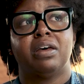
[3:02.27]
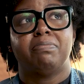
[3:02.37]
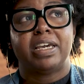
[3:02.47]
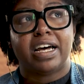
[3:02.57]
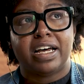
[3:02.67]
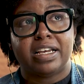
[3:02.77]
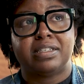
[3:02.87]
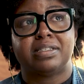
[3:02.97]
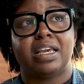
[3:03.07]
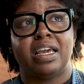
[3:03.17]

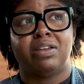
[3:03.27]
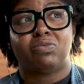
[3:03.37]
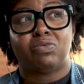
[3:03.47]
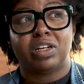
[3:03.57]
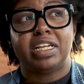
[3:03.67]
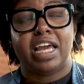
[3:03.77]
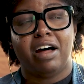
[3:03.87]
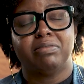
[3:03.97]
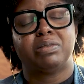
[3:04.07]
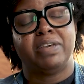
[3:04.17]
because it really
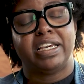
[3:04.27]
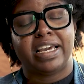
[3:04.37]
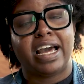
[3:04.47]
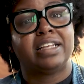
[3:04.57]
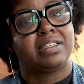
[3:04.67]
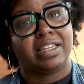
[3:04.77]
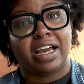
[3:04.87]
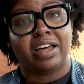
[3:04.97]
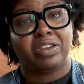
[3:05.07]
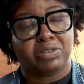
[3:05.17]
helped me get to
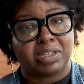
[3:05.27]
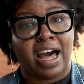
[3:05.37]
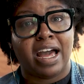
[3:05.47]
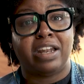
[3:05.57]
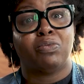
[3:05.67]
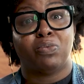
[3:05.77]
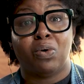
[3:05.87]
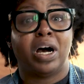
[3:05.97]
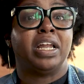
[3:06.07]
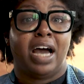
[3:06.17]
the other side of
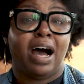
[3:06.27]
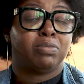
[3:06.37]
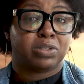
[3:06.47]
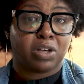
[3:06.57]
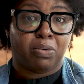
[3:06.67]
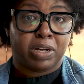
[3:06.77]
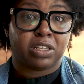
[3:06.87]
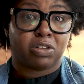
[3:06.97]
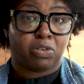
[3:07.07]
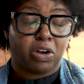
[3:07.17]
what I was
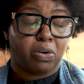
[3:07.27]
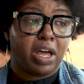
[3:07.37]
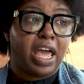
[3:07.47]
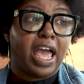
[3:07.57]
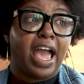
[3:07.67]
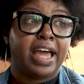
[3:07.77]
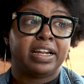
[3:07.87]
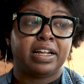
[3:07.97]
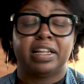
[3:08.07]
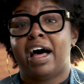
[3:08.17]
going through. And
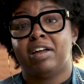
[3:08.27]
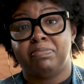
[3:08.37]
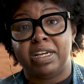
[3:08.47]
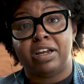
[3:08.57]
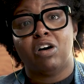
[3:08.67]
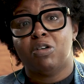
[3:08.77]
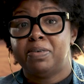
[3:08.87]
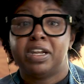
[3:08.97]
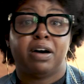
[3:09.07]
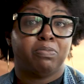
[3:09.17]
it allowed me to
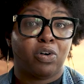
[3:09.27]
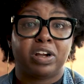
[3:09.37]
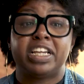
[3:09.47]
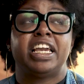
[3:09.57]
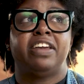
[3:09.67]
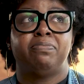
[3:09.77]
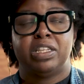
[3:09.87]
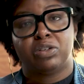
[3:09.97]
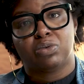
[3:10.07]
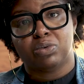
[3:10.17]
open up more and gave me
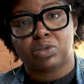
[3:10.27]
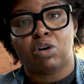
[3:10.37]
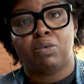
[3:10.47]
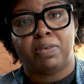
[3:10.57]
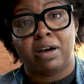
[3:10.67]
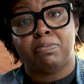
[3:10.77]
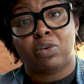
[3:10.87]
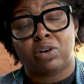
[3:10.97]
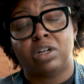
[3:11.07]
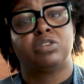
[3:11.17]
the tools to open up
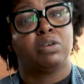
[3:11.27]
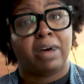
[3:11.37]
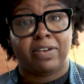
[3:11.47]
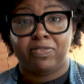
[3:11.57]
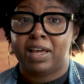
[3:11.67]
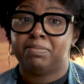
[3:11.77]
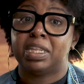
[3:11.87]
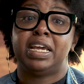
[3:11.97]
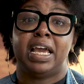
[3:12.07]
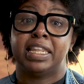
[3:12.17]
more to my
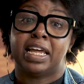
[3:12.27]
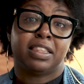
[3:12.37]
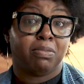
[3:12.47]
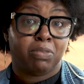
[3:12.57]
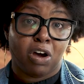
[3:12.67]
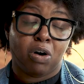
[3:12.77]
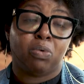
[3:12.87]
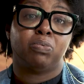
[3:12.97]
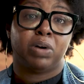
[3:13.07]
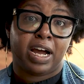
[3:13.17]
family and let them
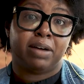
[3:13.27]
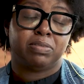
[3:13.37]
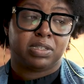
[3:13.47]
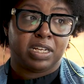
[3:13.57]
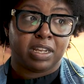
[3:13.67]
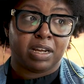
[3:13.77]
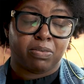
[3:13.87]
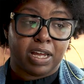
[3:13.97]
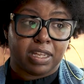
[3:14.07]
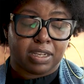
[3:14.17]
know what I was dealing
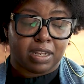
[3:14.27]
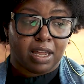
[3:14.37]
with.